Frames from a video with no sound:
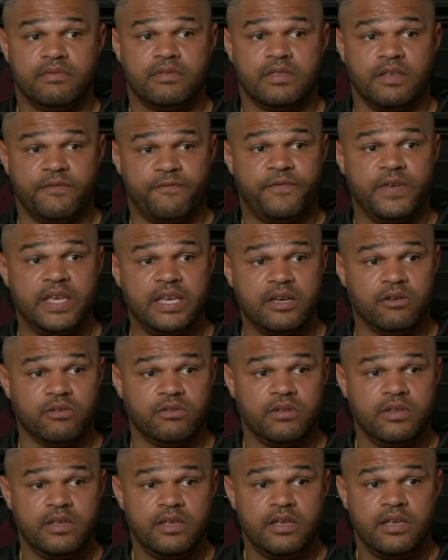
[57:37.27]
the
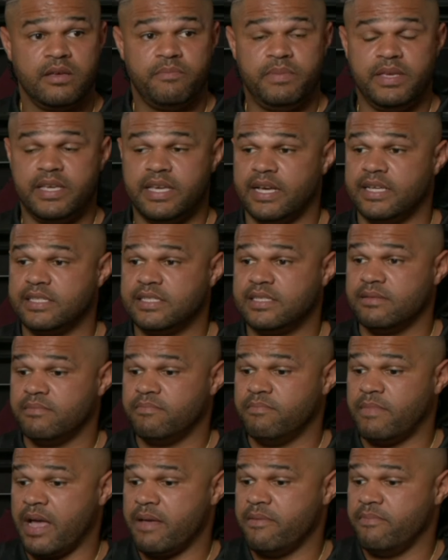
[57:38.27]
field because
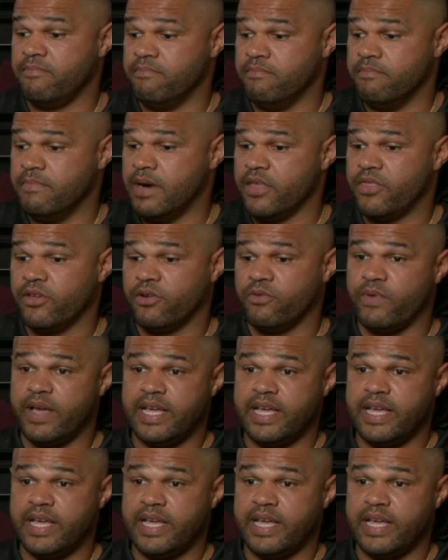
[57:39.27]
my mother